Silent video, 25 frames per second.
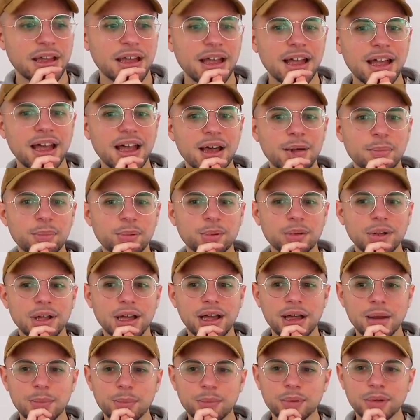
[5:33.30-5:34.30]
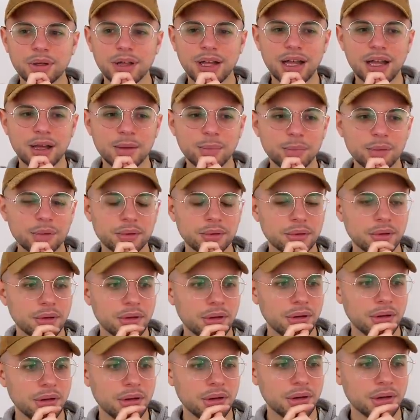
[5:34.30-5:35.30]
Apple, apple, apple,
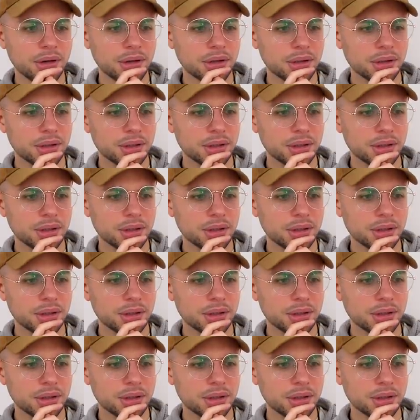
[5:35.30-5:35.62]
oh.